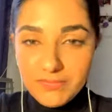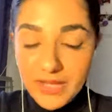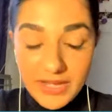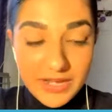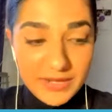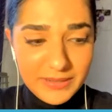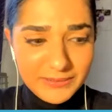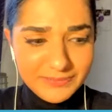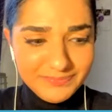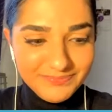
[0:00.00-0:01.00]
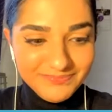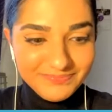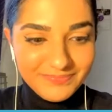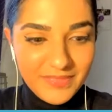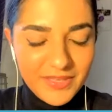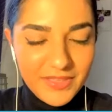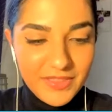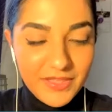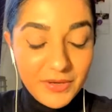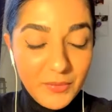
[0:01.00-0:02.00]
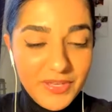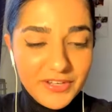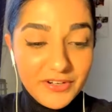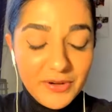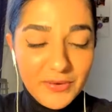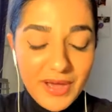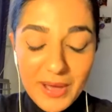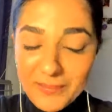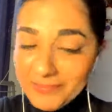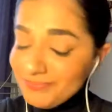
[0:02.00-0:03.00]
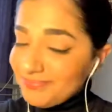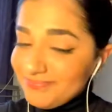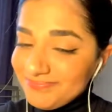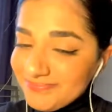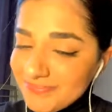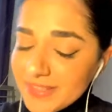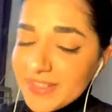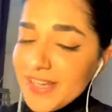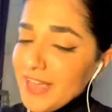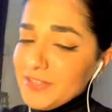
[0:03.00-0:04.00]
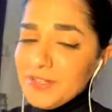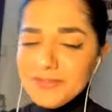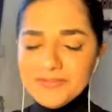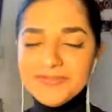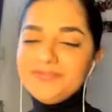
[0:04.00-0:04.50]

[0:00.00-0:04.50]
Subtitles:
The We Grow Hub, kind of.